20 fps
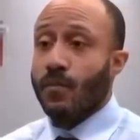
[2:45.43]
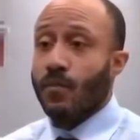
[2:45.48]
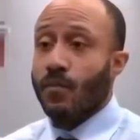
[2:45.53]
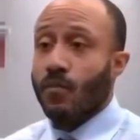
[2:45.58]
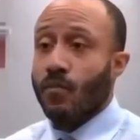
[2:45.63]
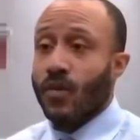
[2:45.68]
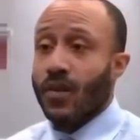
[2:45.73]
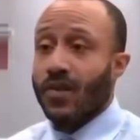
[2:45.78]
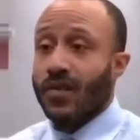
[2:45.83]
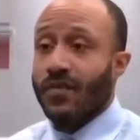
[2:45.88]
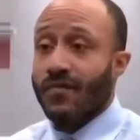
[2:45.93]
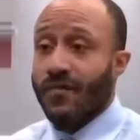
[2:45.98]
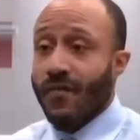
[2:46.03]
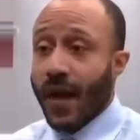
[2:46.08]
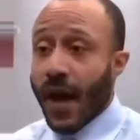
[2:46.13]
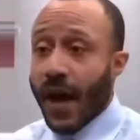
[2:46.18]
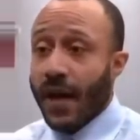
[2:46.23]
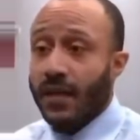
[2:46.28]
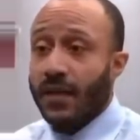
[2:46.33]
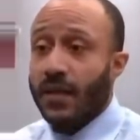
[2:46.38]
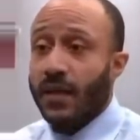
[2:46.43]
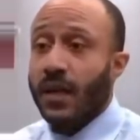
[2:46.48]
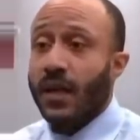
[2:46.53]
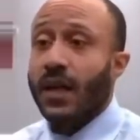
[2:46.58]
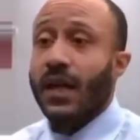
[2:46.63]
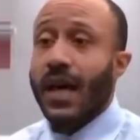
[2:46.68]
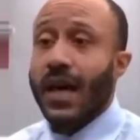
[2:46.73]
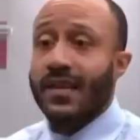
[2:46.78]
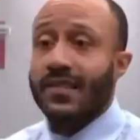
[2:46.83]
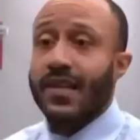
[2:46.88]
Was in fact a
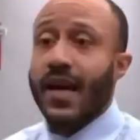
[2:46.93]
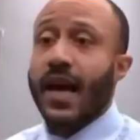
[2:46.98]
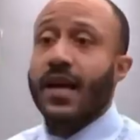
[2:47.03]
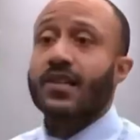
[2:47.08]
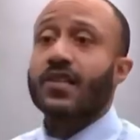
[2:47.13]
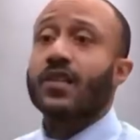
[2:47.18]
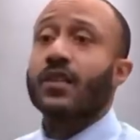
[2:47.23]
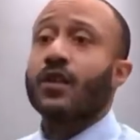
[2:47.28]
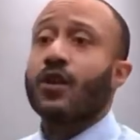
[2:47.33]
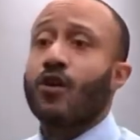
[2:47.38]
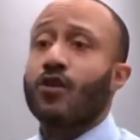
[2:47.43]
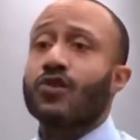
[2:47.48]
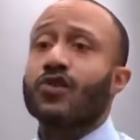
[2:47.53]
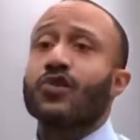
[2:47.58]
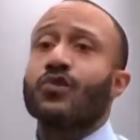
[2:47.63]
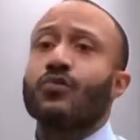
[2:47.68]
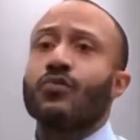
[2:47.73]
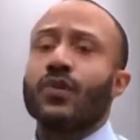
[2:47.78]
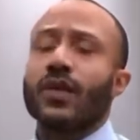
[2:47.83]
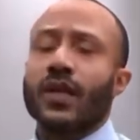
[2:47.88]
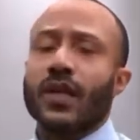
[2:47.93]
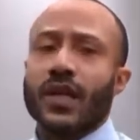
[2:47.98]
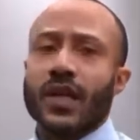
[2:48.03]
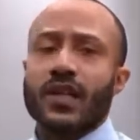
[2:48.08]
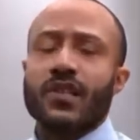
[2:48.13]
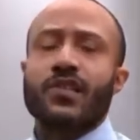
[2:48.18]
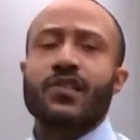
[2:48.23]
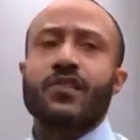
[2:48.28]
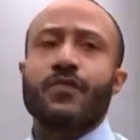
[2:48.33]
class action lawsuit against